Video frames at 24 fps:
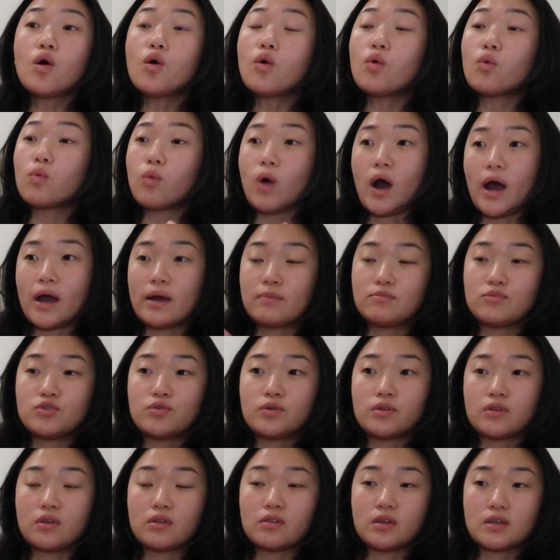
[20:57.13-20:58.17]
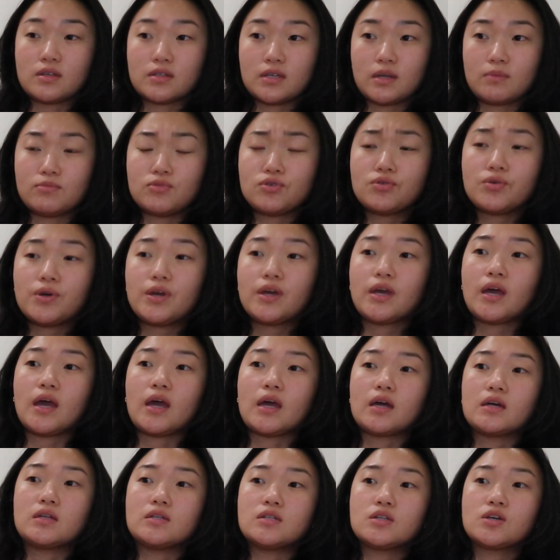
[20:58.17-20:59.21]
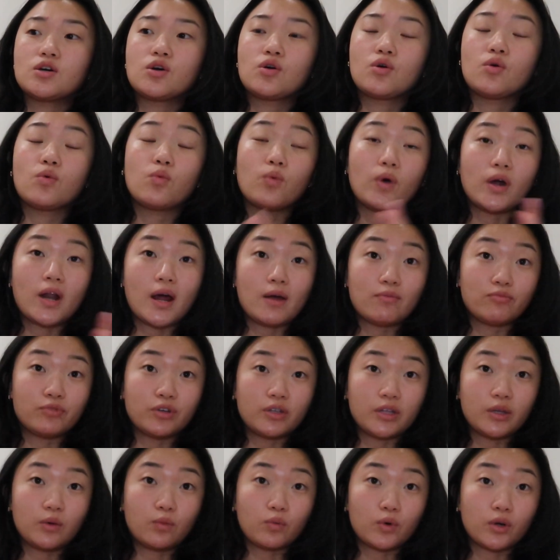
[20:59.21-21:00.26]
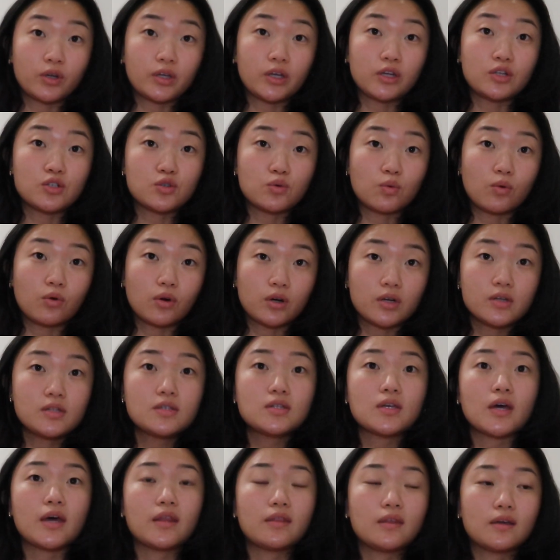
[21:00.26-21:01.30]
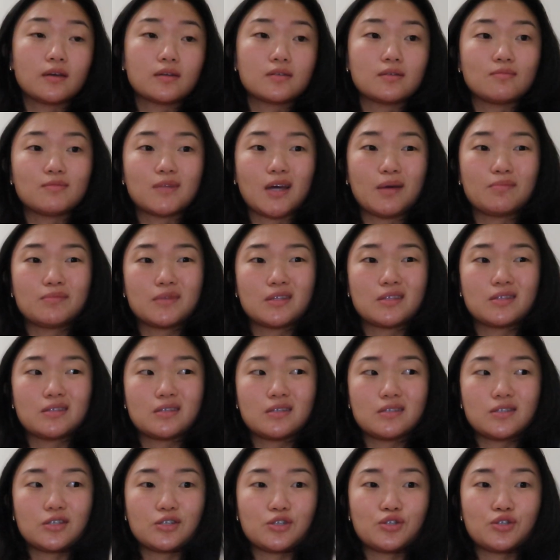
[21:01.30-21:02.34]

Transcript: why I'm doing the things that I'm doing and what I'm really working towards. I think sometimes it's easy